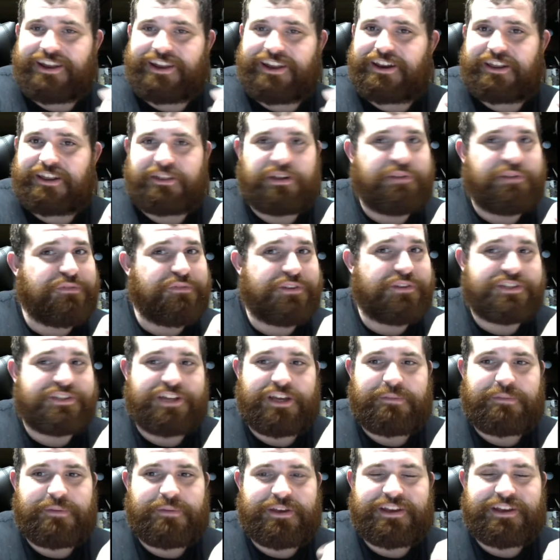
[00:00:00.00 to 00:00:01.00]
love their
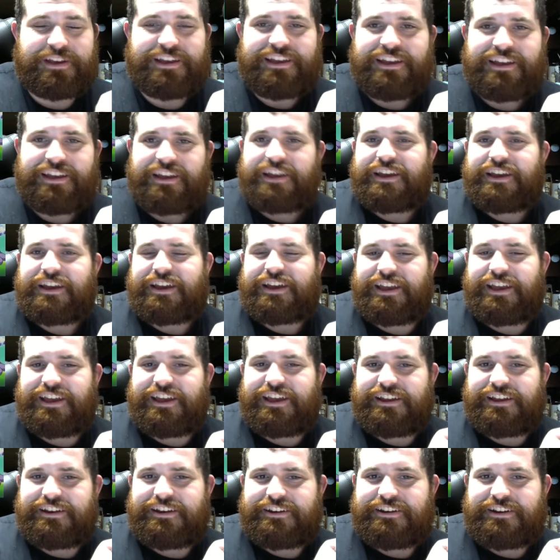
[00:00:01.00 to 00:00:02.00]
typing,
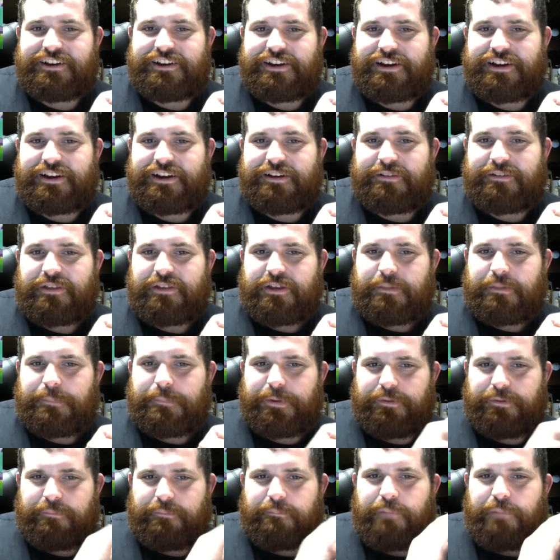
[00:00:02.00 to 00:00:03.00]

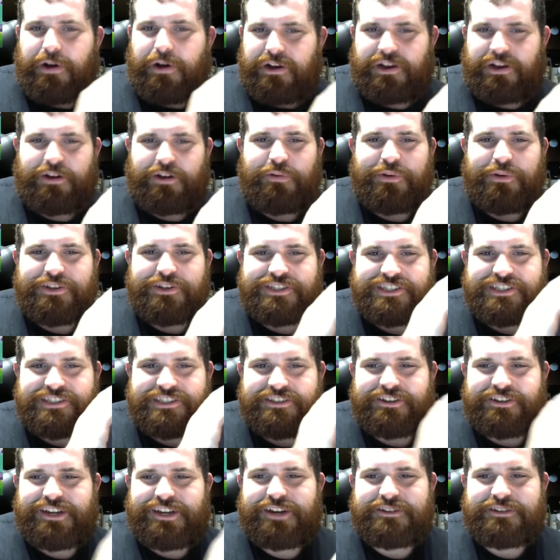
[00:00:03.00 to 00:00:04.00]
but Muck always
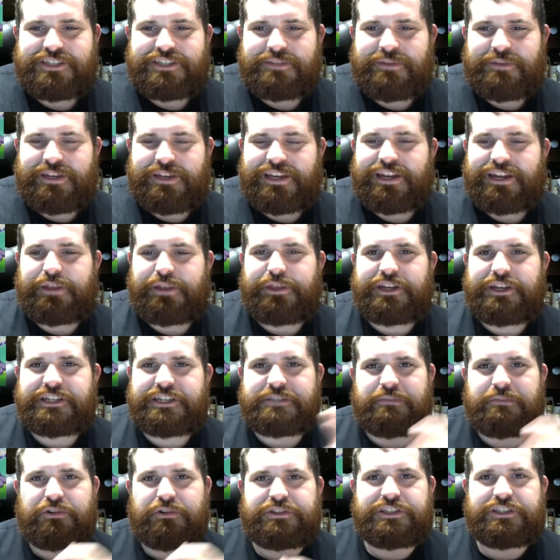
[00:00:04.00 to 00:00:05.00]
stood out to me, and I think it's
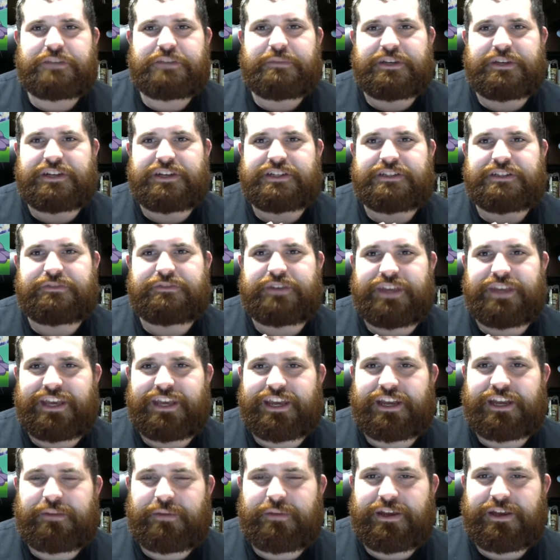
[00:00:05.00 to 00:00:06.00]
mostly because of the
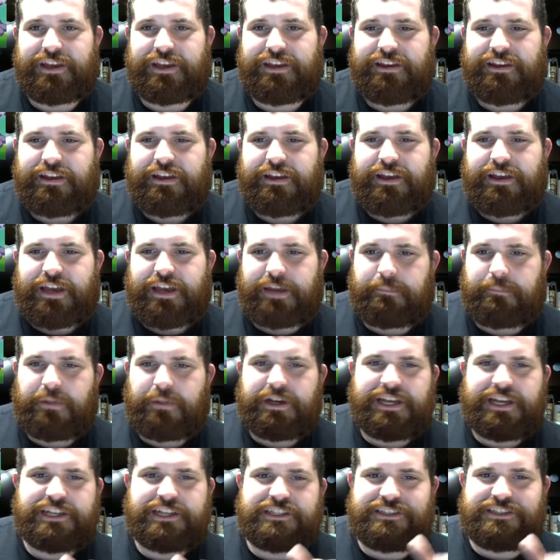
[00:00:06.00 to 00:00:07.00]
anime. And Muck
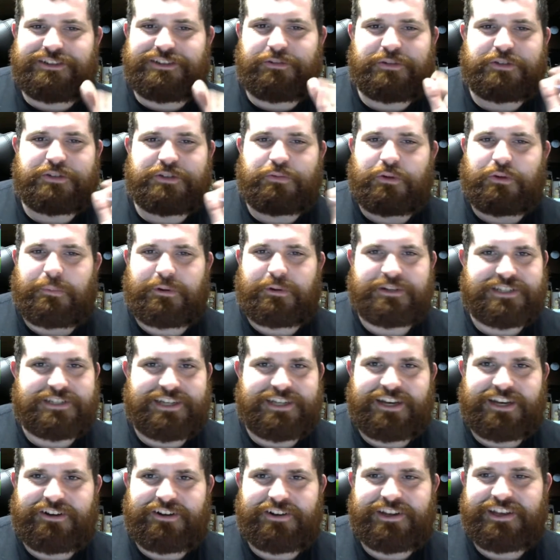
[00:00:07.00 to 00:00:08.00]
has so much more
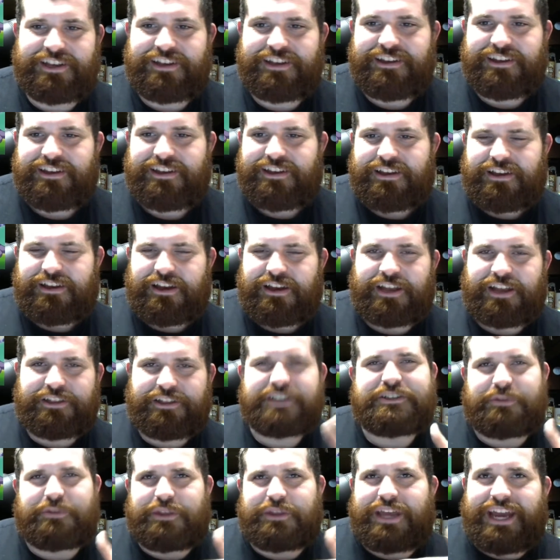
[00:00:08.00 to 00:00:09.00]
personality, at
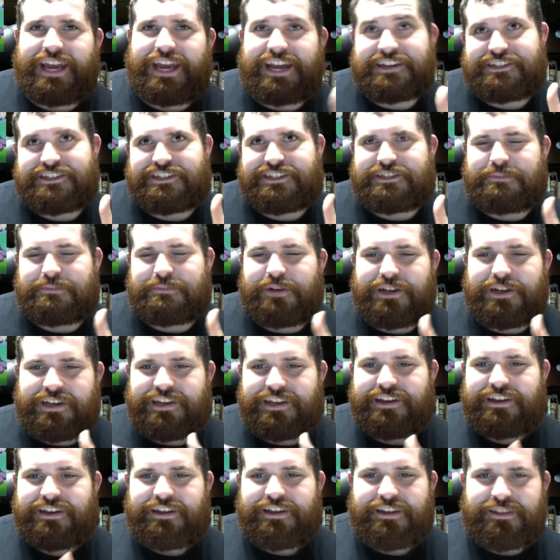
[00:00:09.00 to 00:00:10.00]
least with Ash's Muck,
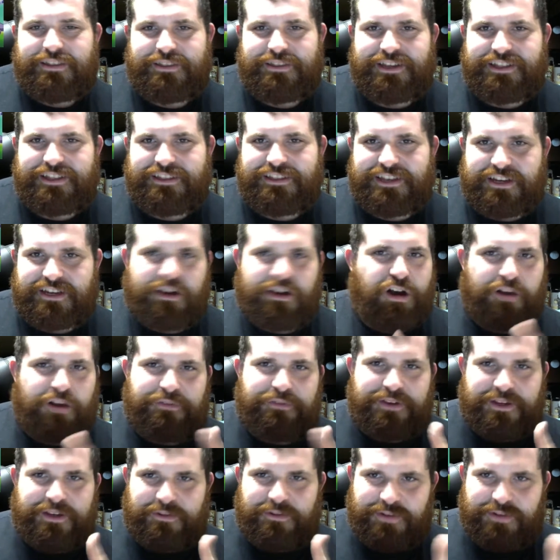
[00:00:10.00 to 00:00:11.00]
than like
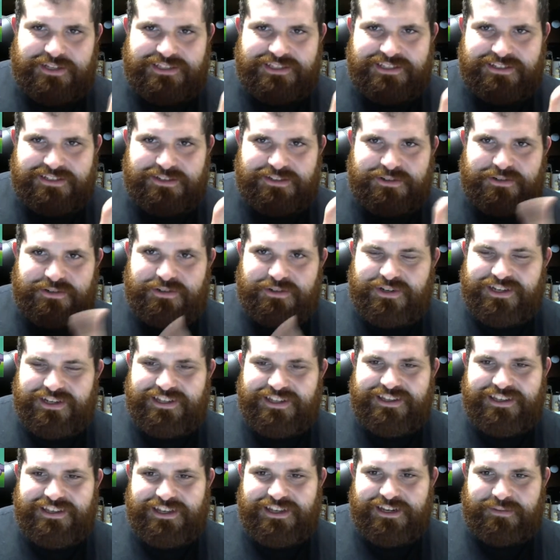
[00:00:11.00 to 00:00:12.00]
coughing and wheezing do in
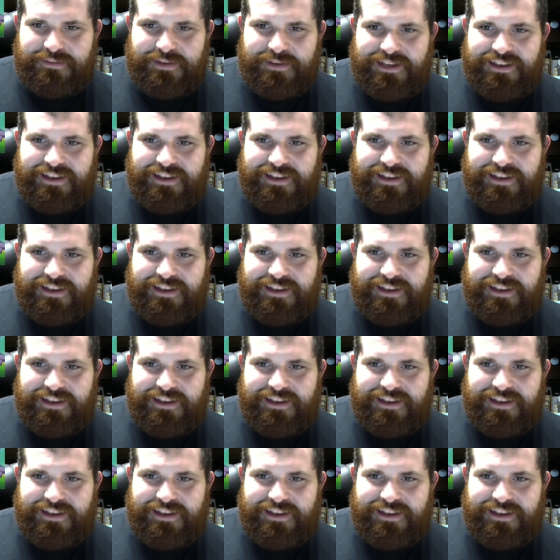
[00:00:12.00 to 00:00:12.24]
the anime.